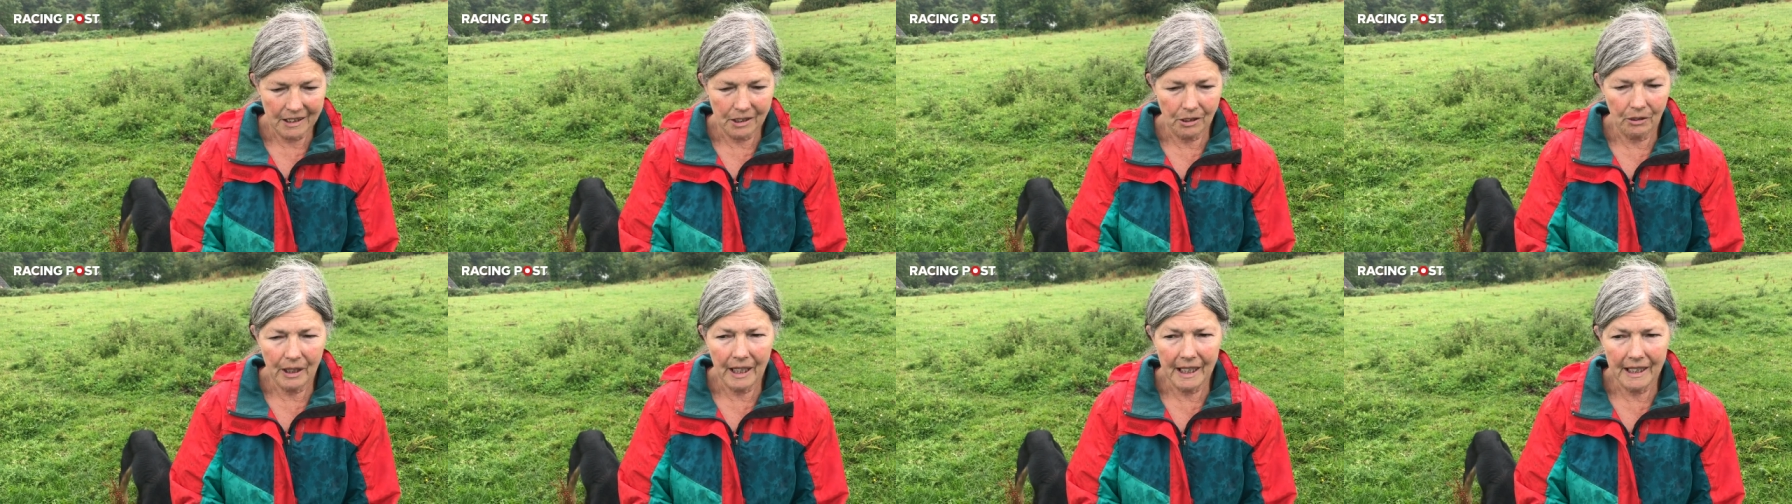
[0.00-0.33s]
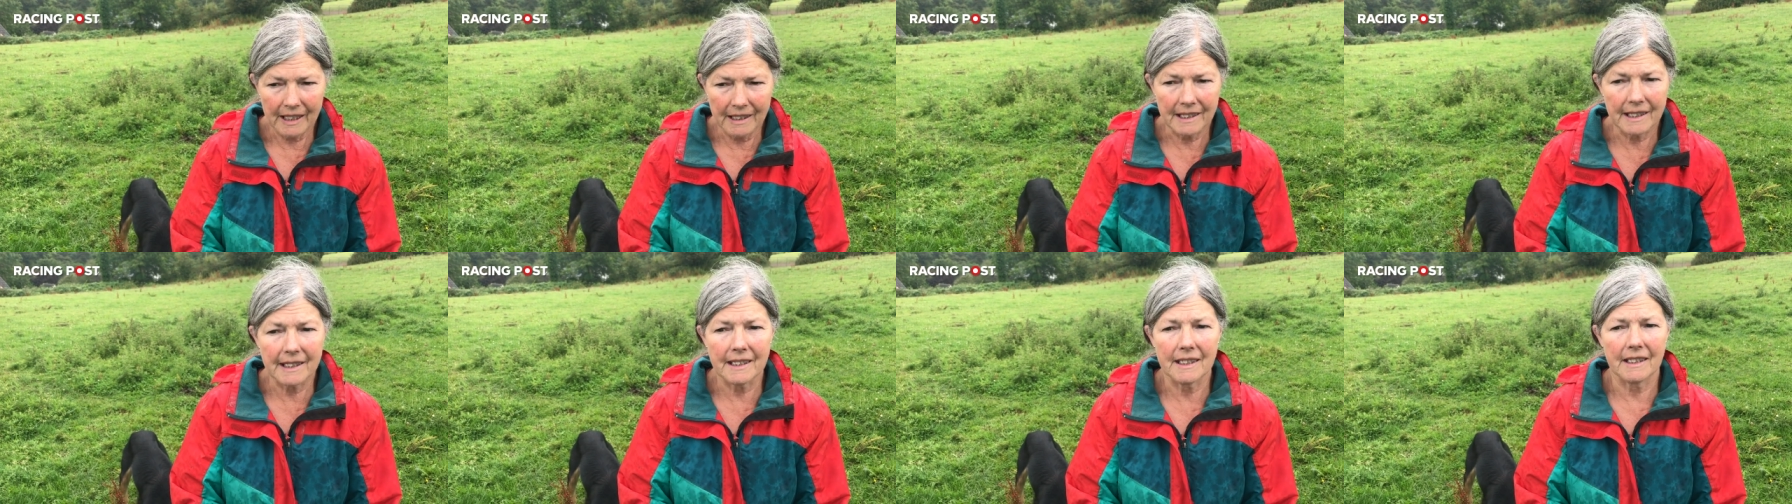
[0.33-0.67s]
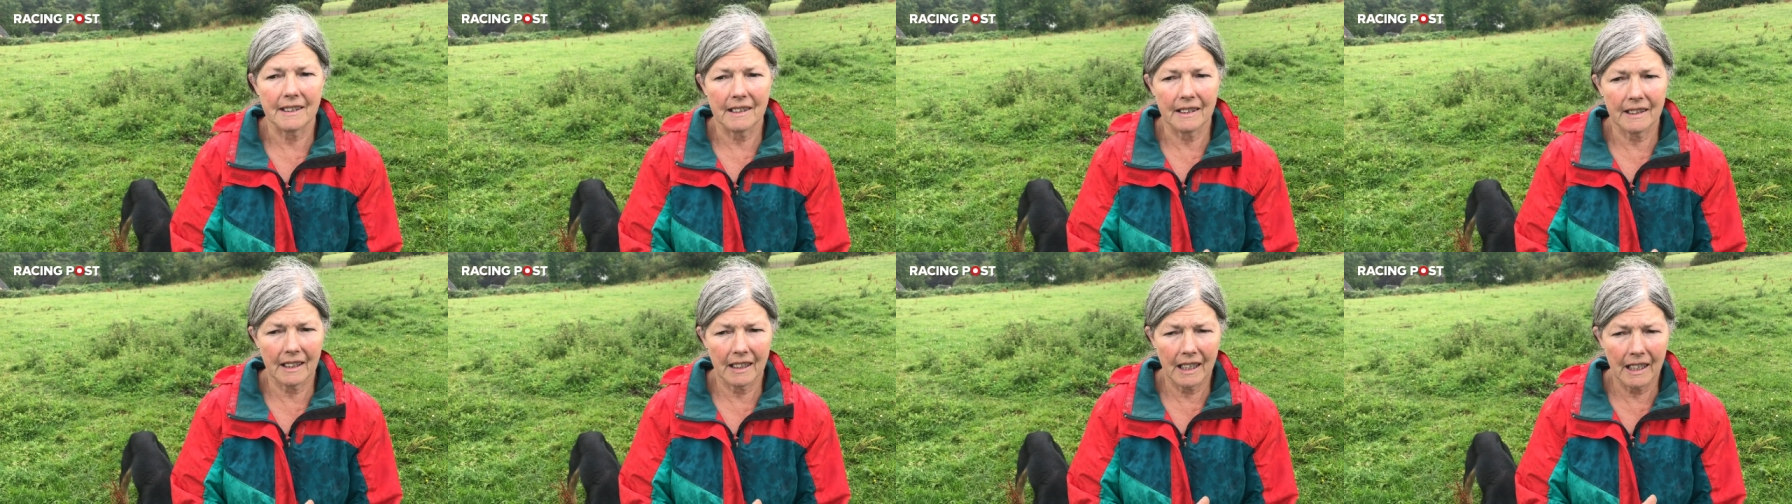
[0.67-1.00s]
So
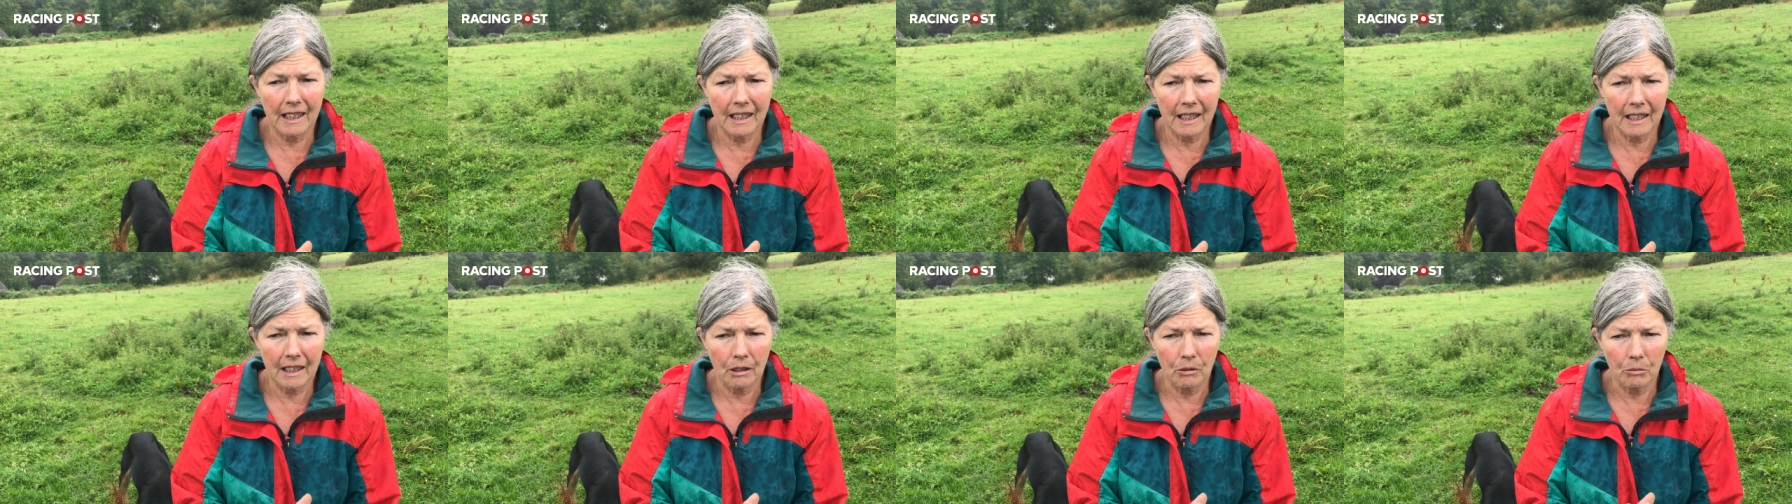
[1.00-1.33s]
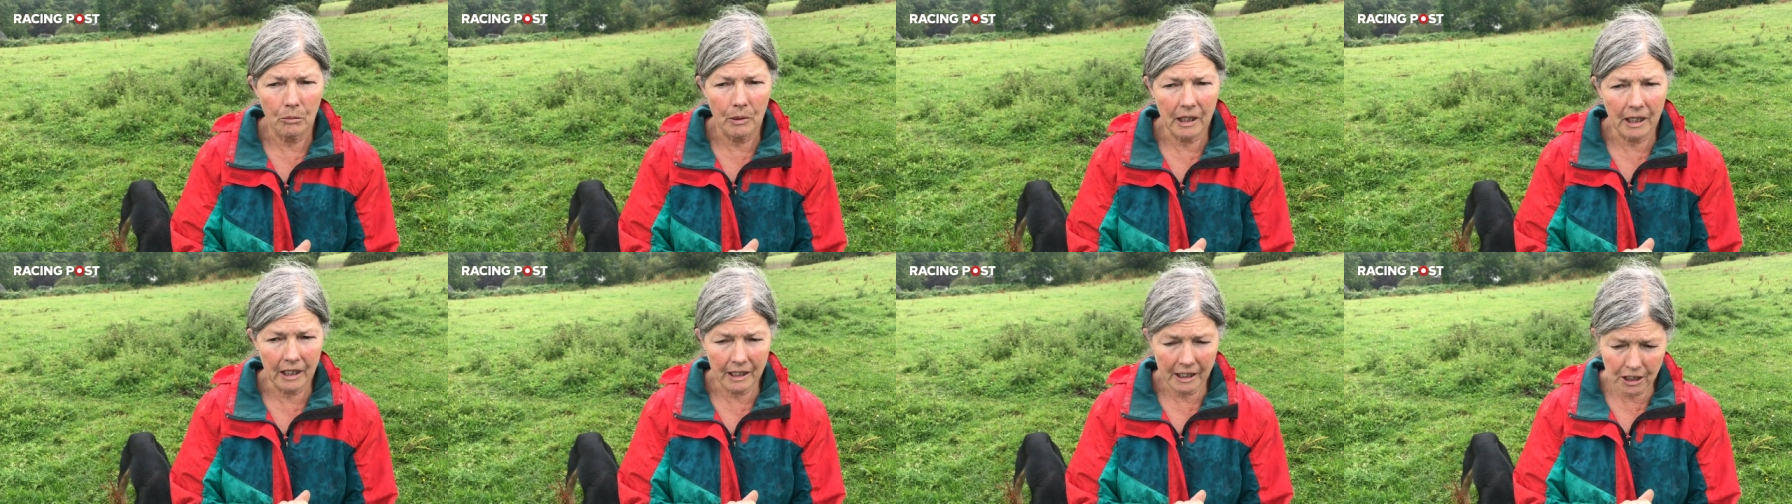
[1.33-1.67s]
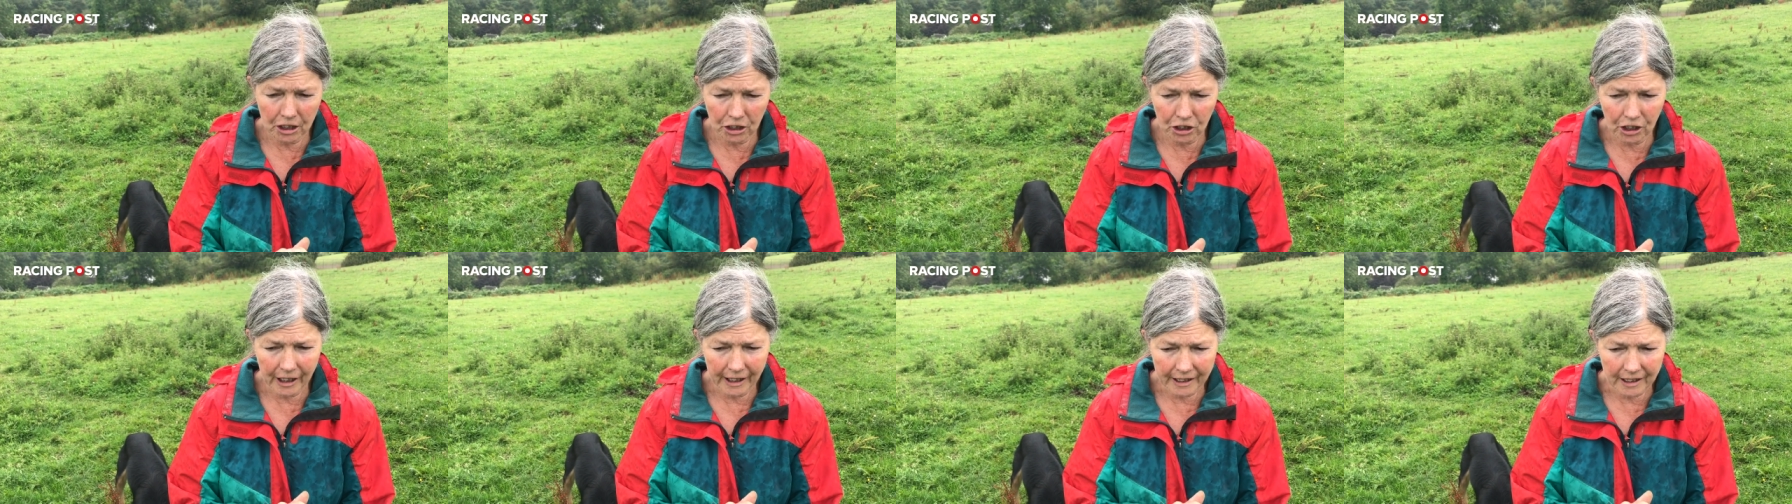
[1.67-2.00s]
hence, they, we
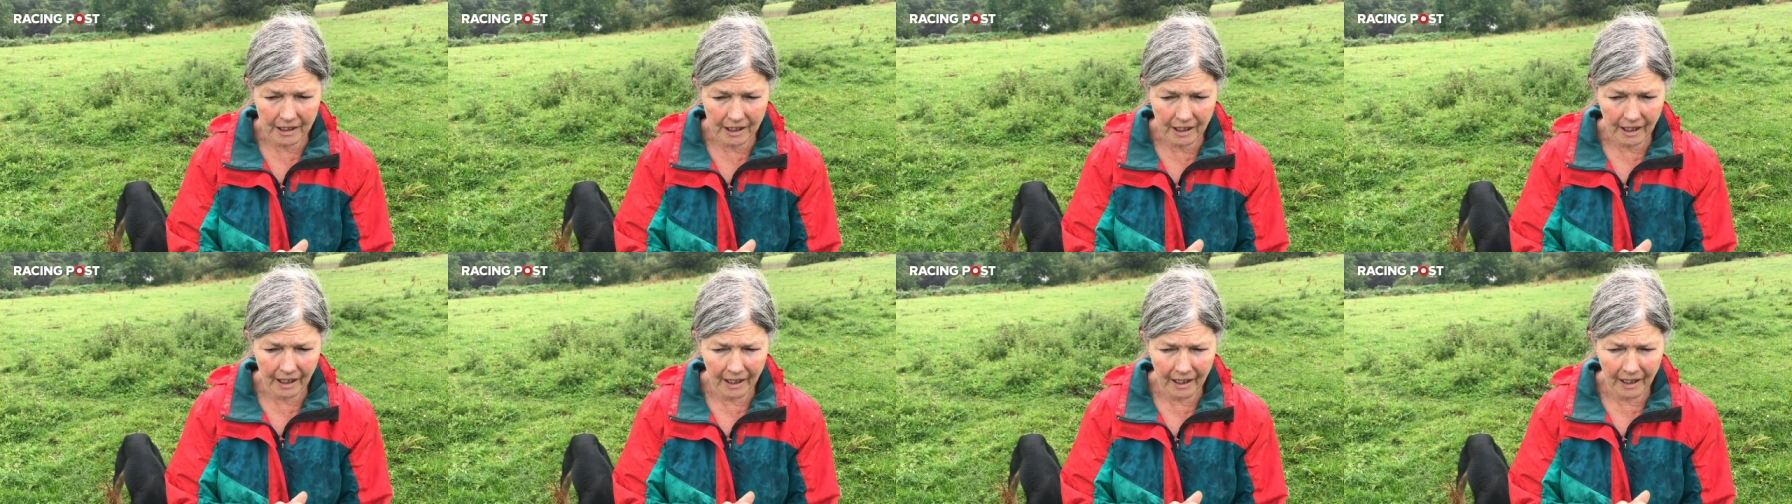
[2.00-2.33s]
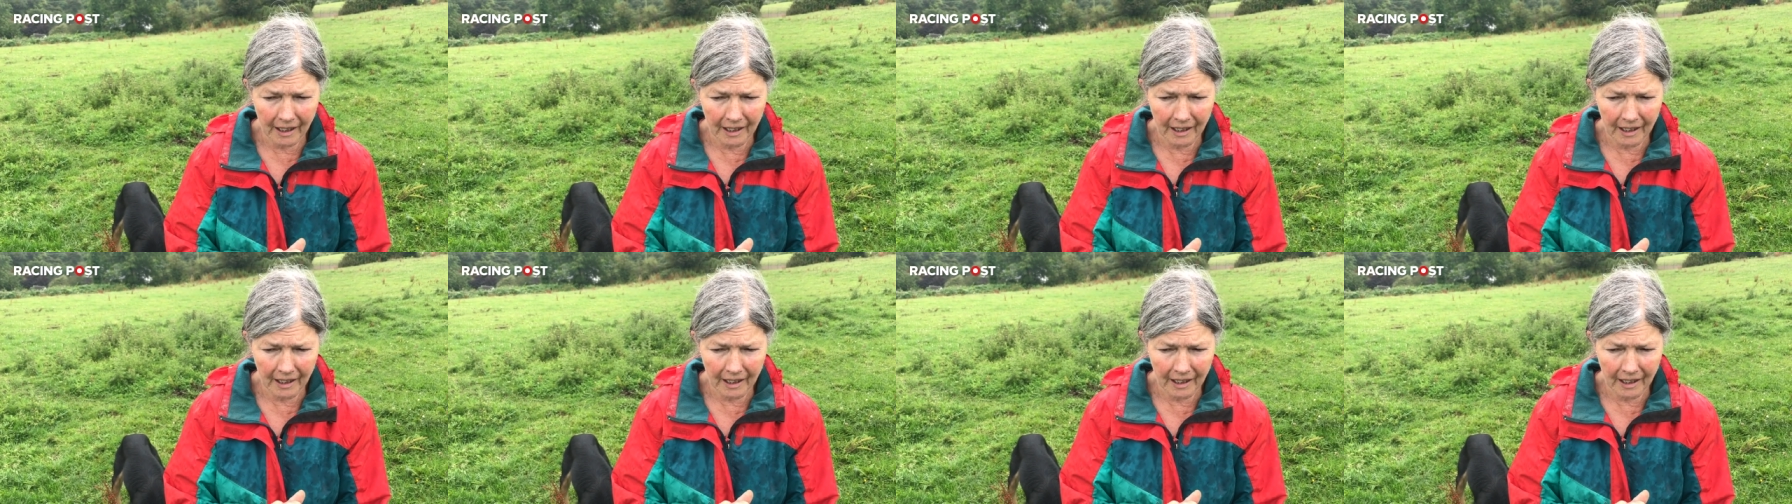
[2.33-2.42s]
got it checked